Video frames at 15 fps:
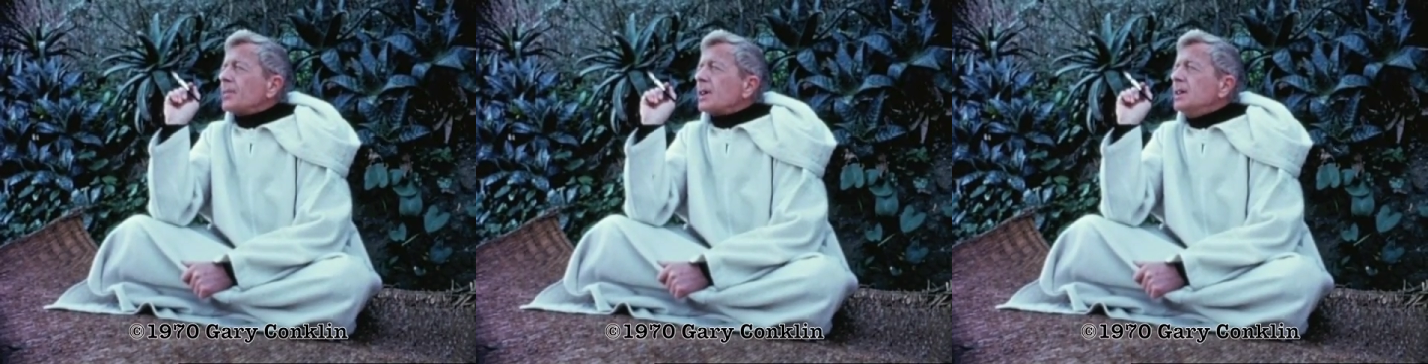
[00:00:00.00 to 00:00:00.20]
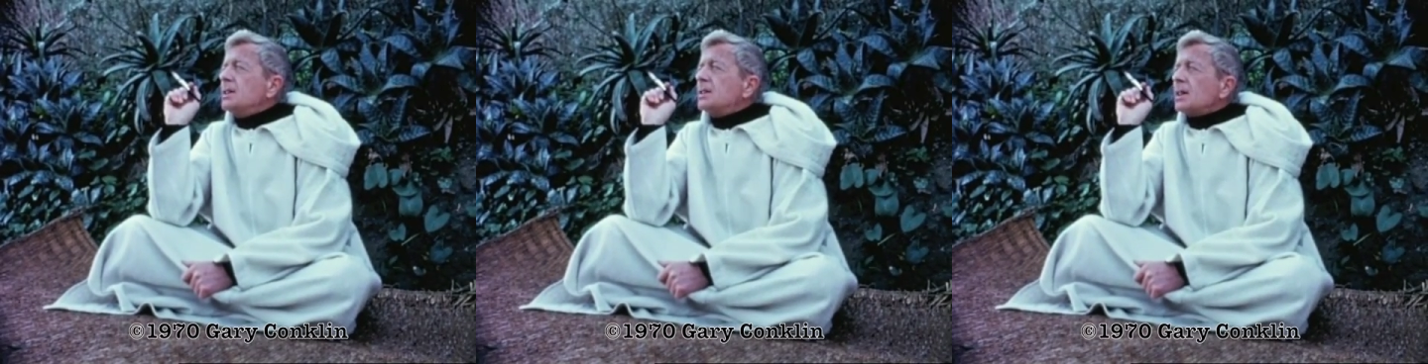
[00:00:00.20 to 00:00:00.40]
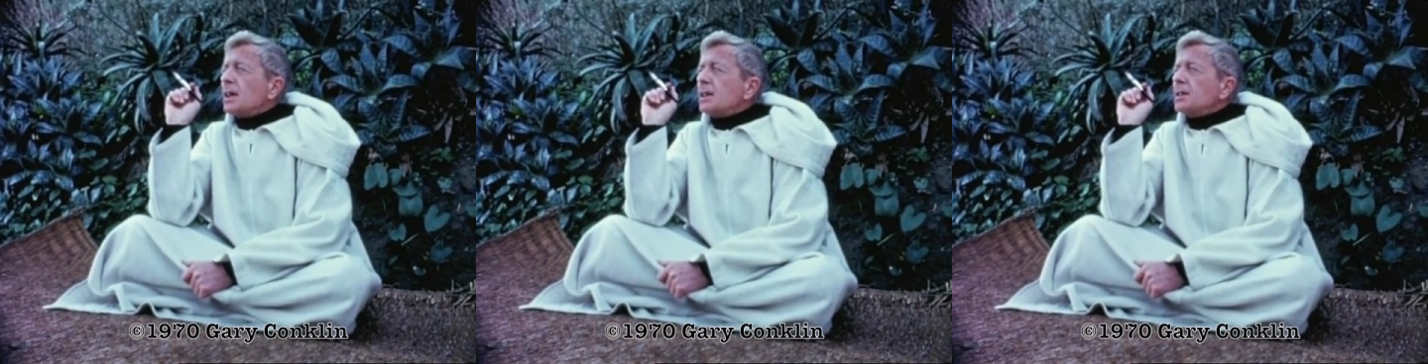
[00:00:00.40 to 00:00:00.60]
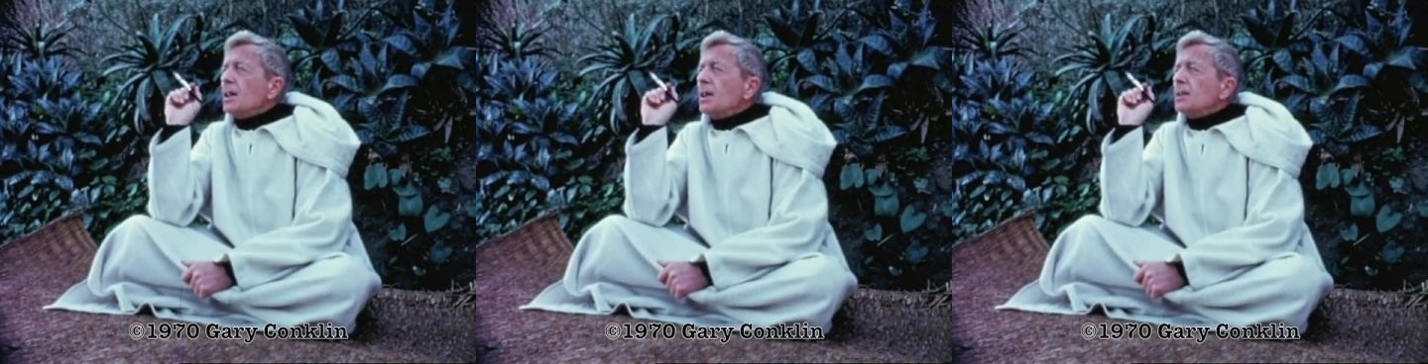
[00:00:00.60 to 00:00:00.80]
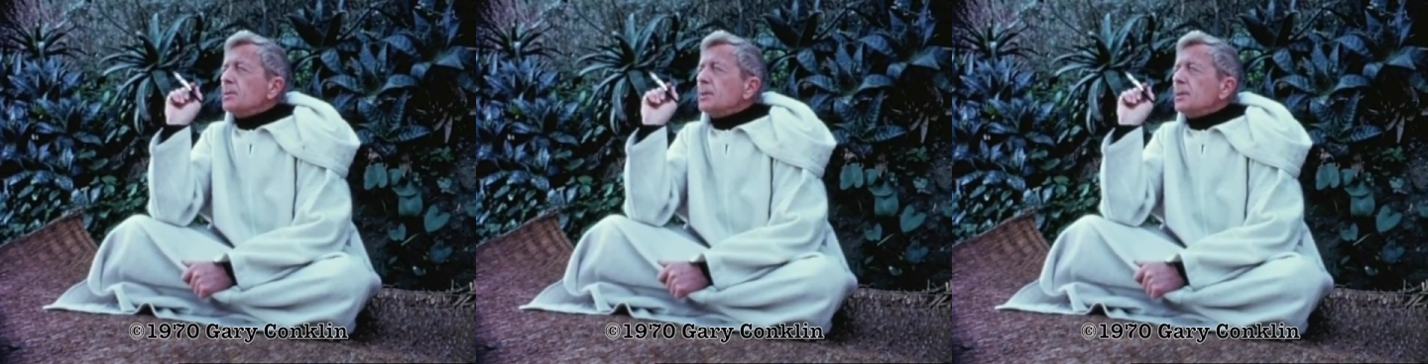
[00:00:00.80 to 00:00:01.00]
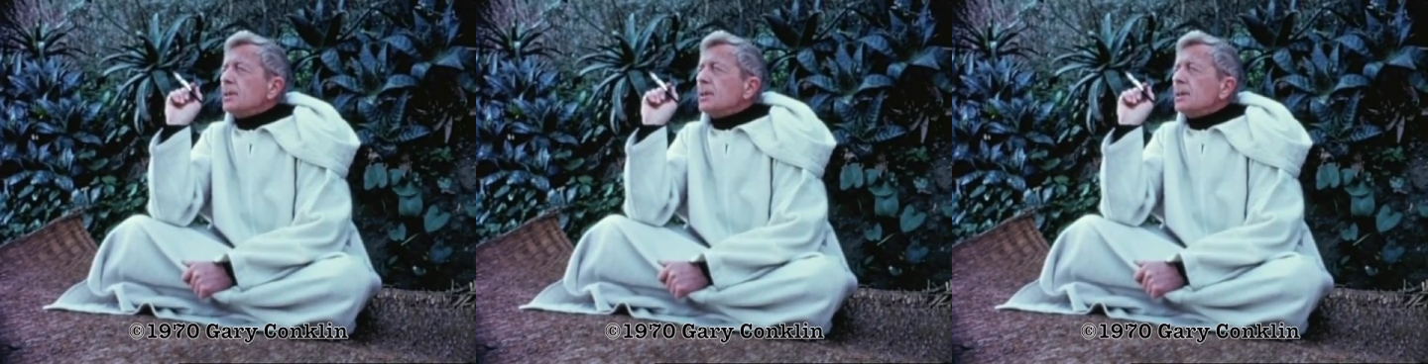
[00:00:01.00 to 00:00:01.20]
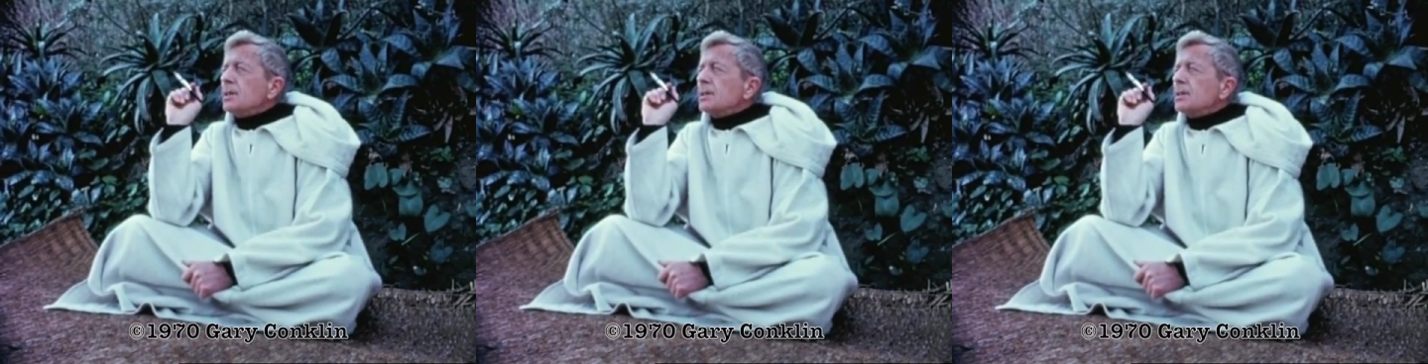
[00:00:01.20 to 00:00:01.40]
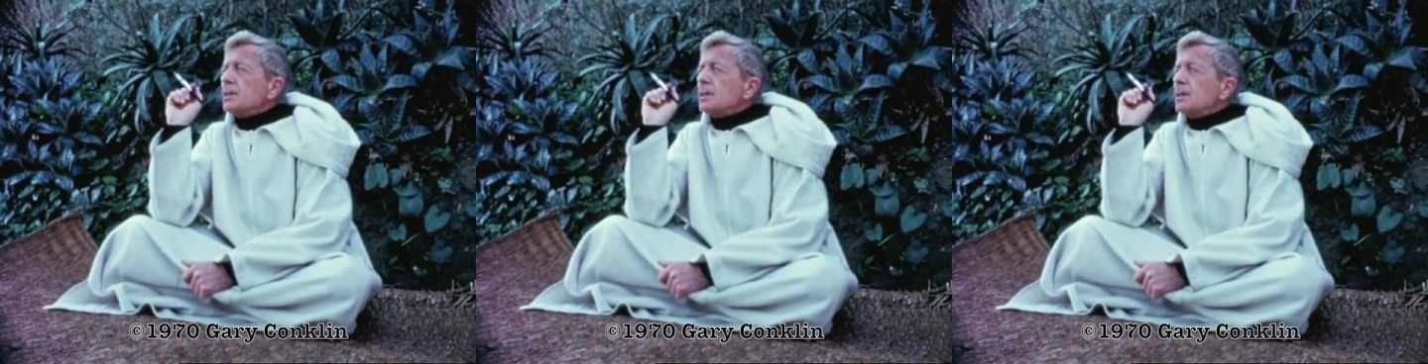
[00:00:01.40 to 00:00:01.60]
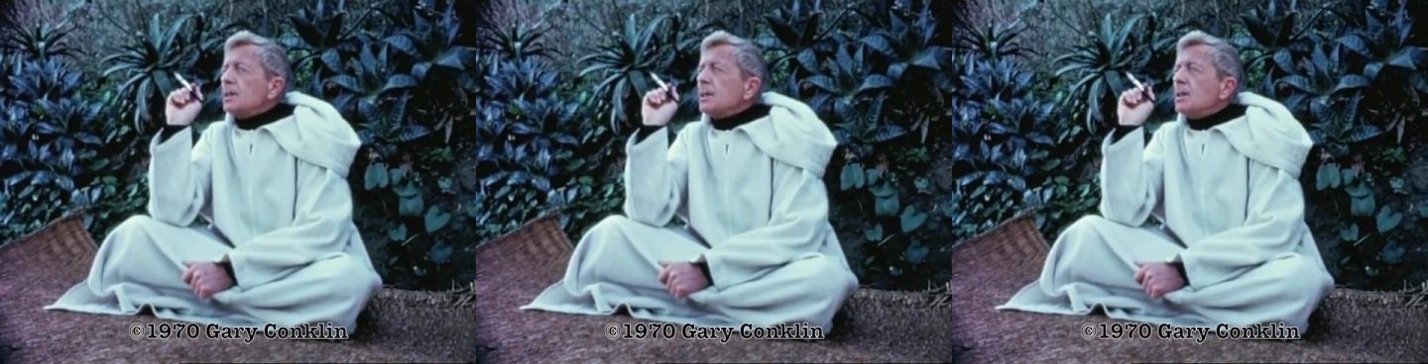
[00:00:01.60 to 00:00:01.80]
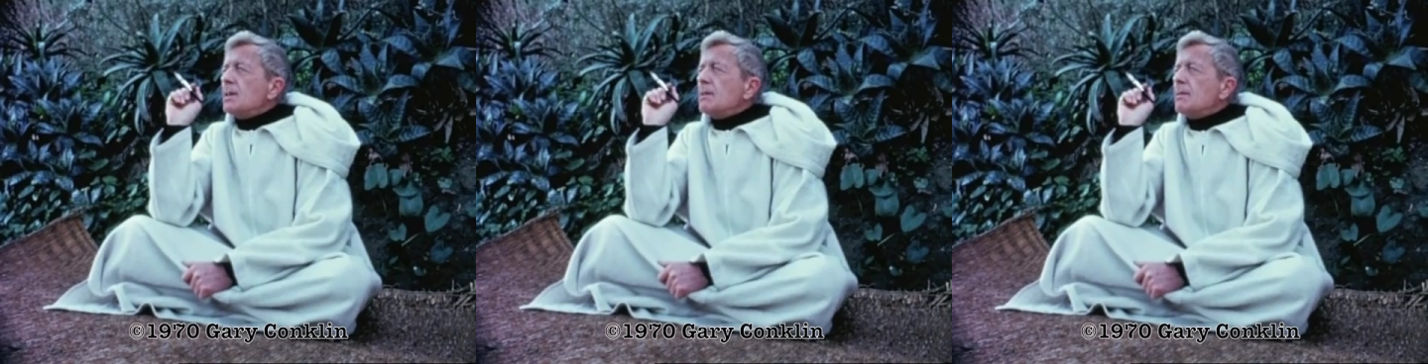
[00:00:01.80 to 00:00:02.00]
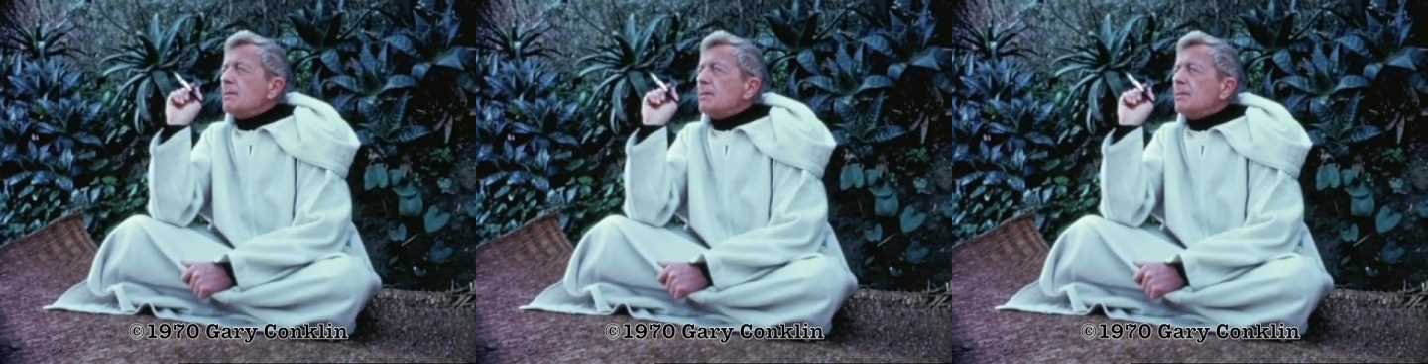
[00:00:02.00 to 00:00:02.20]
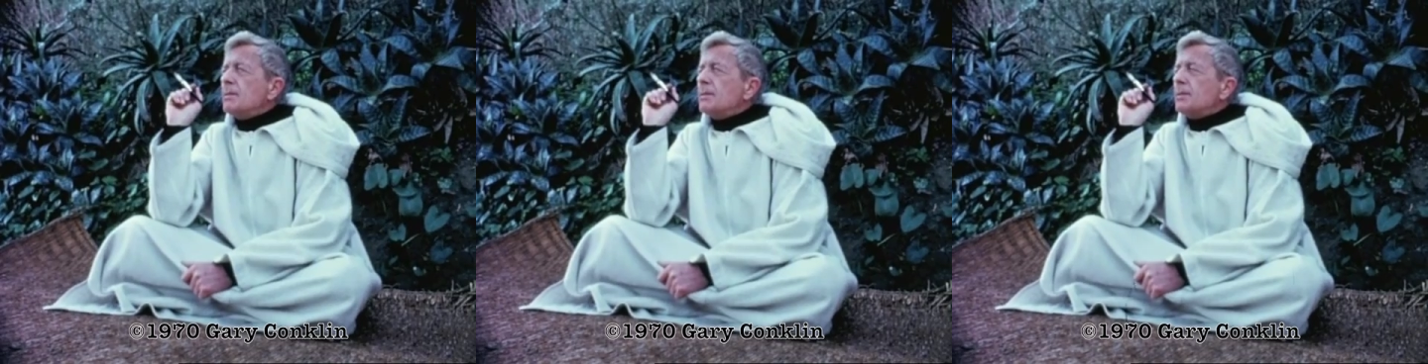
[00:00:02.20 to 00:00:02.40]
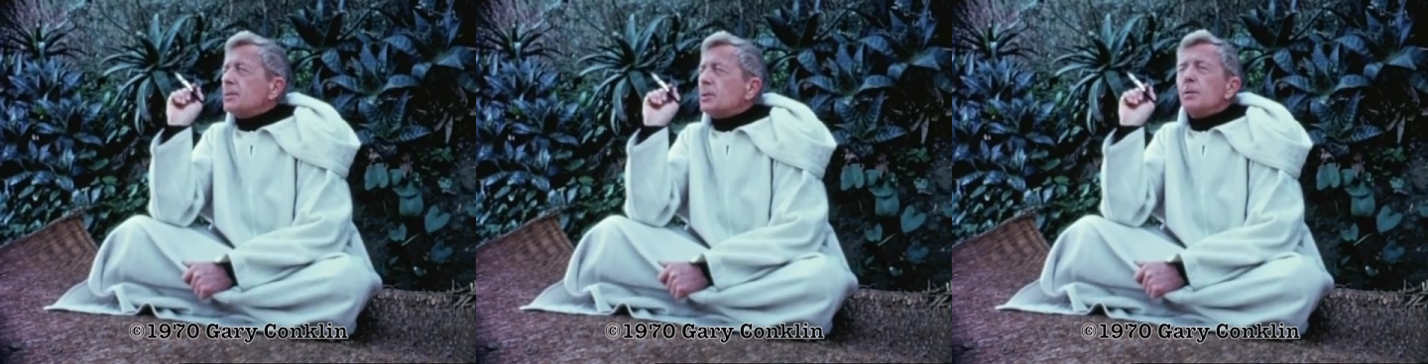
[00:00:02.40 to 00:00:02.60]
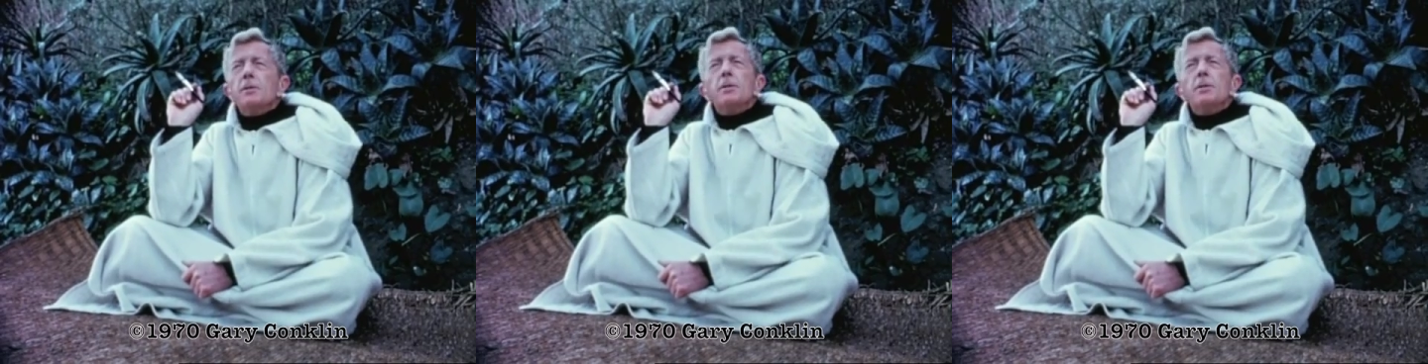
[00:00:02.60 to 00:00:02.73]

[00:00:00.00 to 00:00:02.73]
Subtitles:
he sat down with the others, sort